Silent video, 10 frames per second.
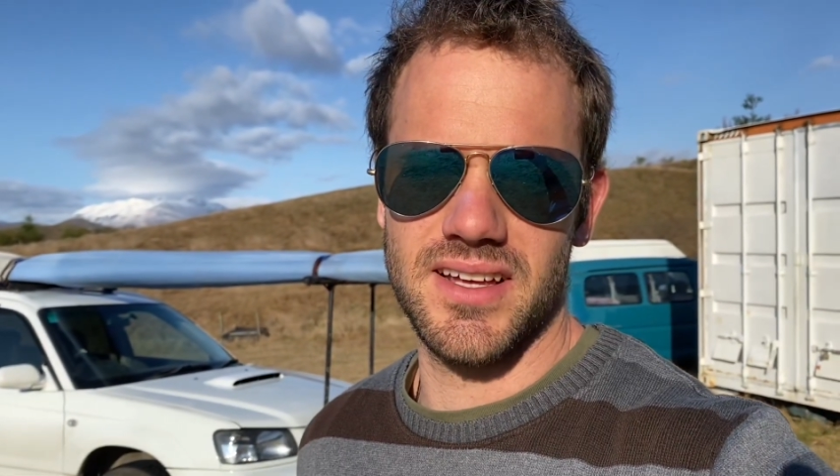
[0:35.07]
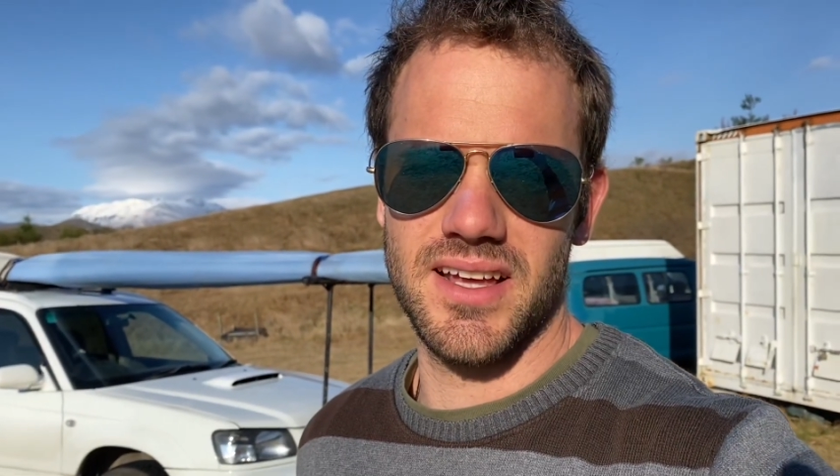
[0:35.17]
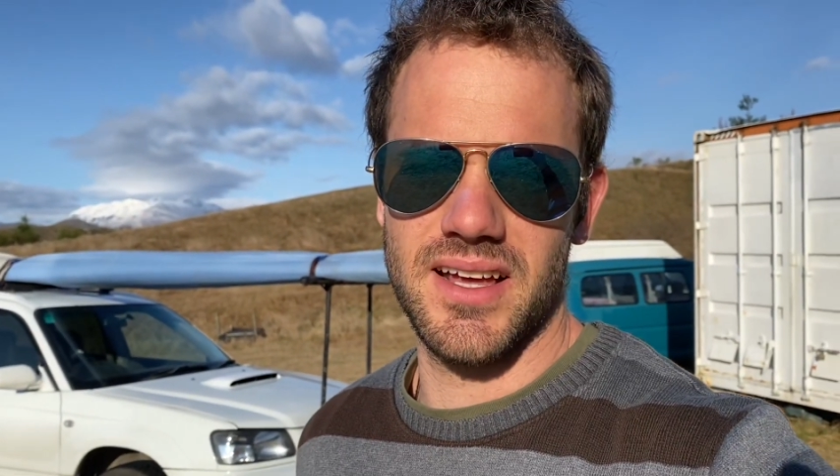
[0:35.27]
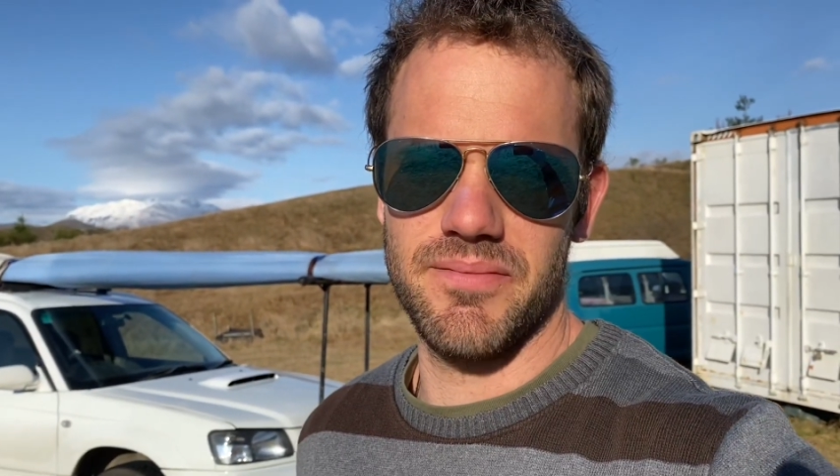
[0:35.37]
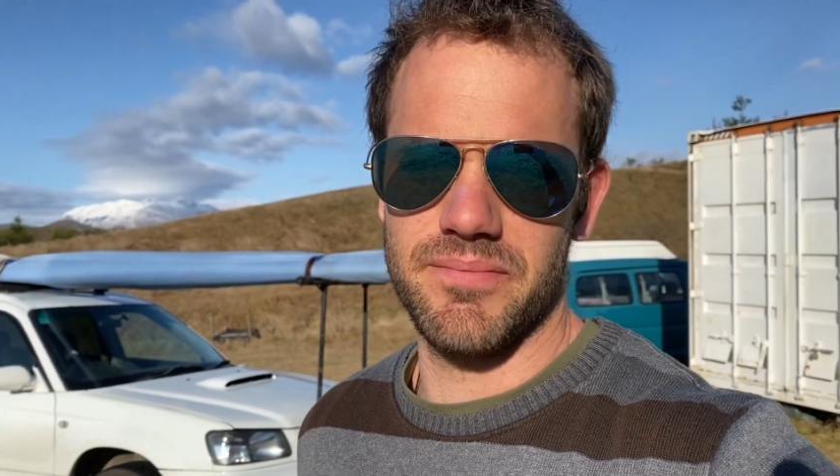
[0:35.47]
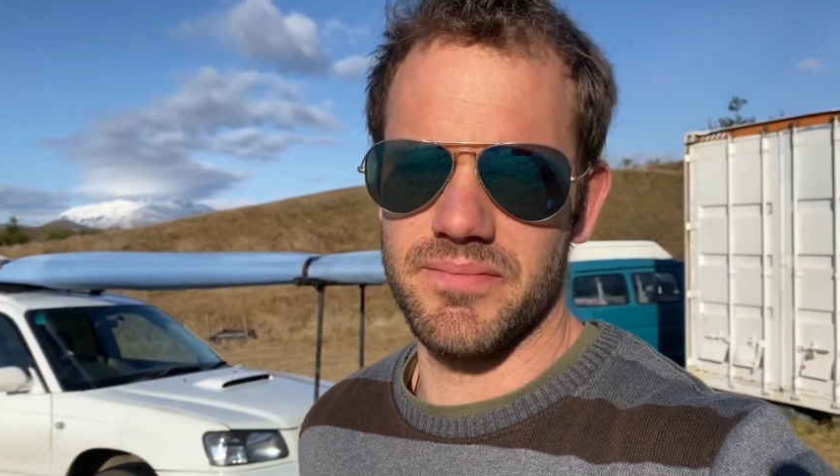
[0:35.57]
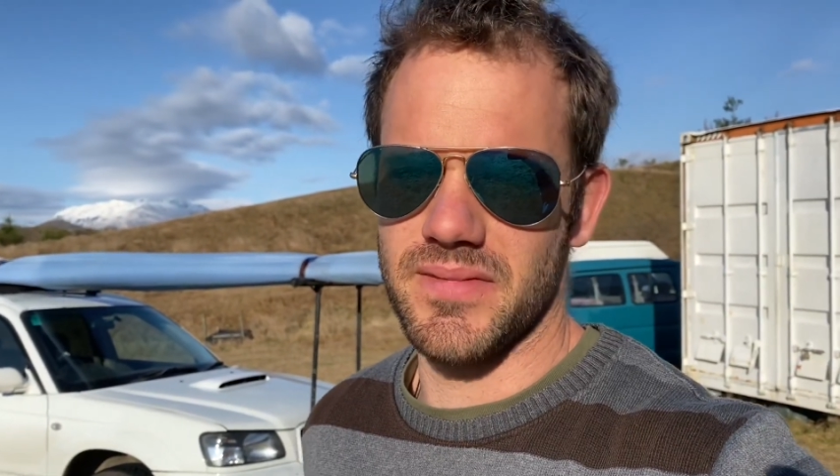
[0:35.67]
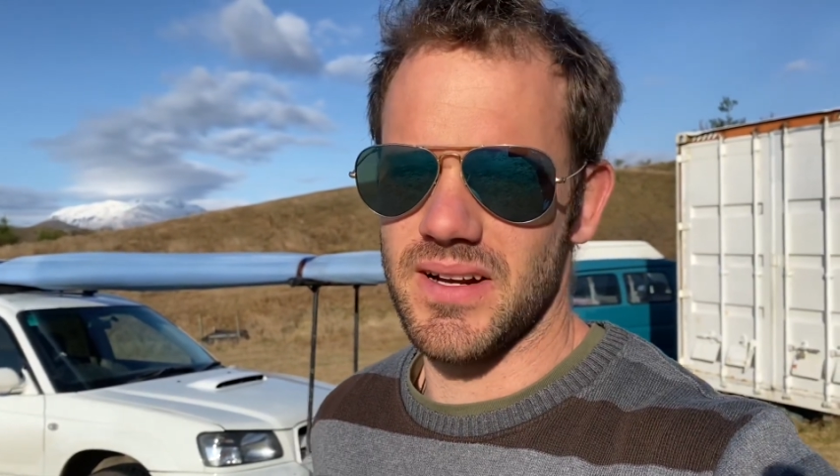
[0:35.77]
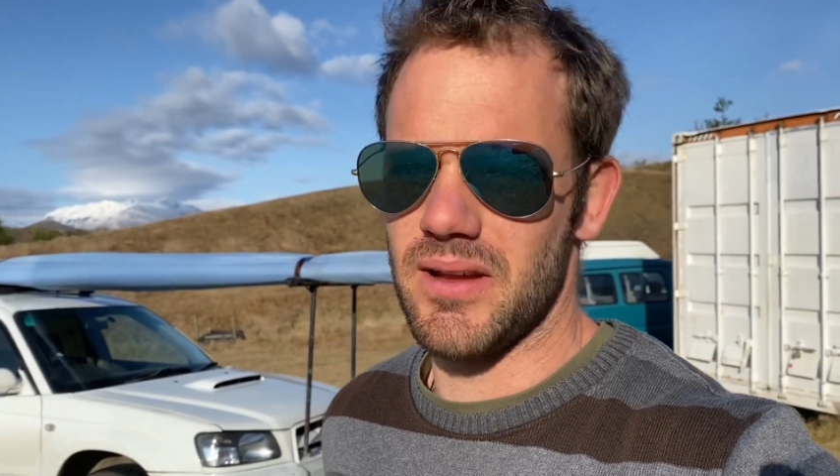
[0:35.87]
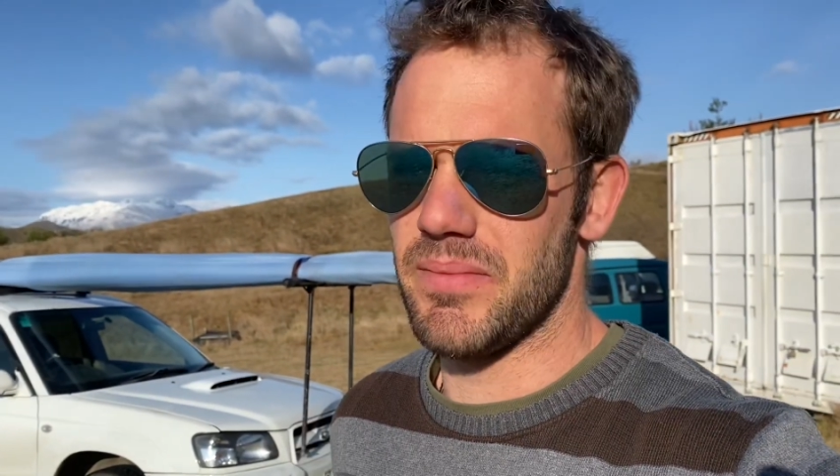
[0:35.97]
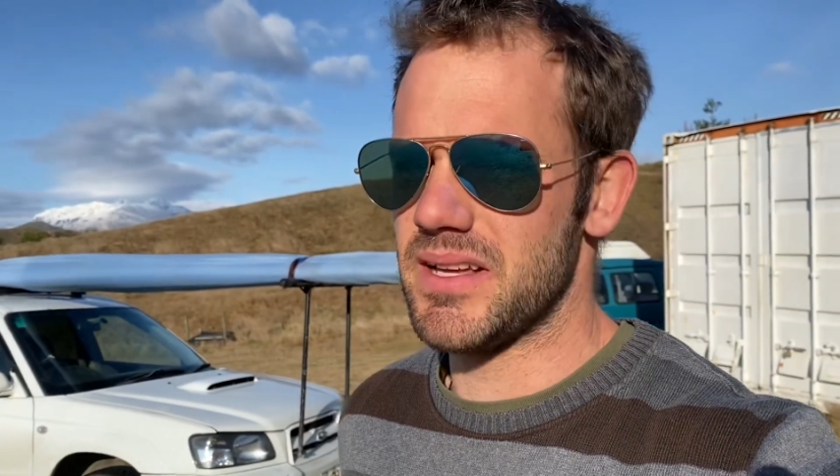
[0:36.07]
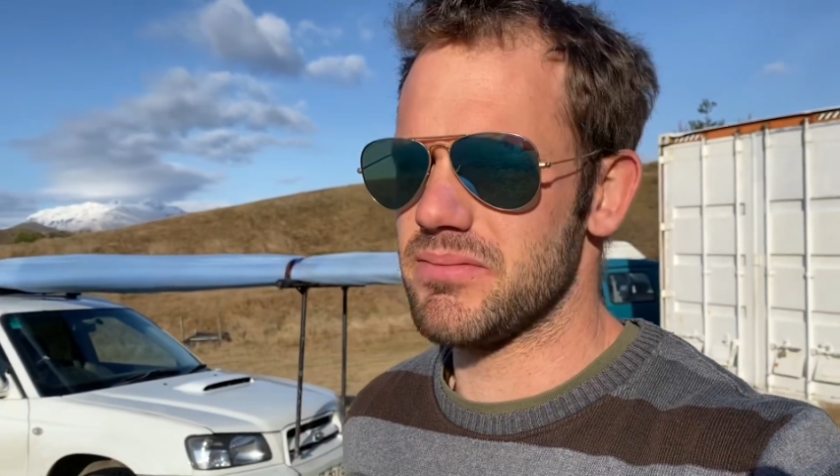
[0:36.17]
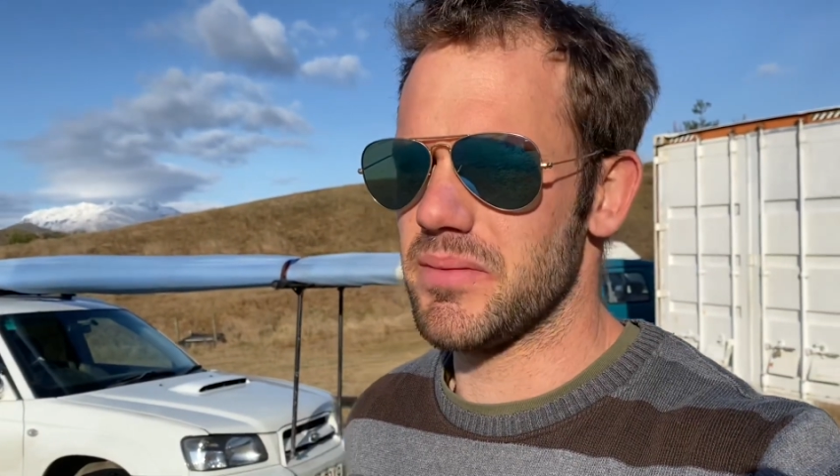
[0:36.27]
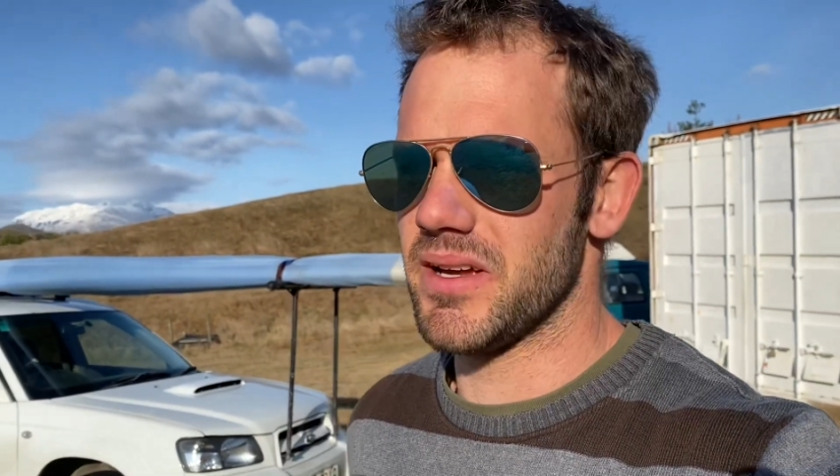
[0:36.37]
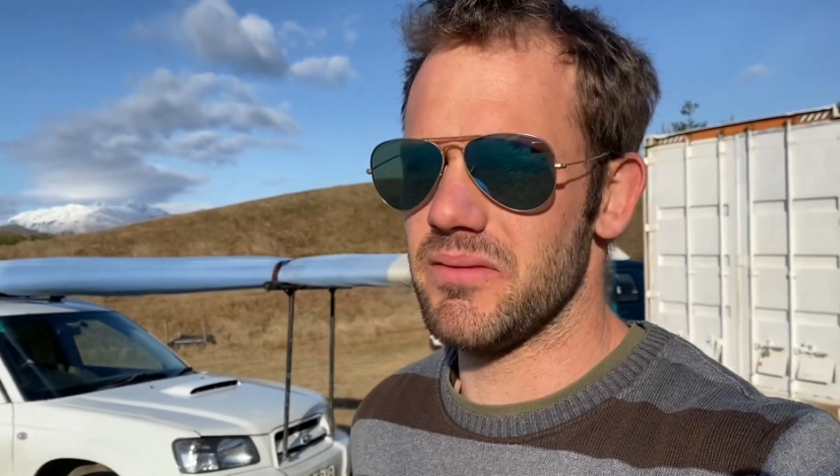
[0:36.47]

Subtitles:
Cloud base probably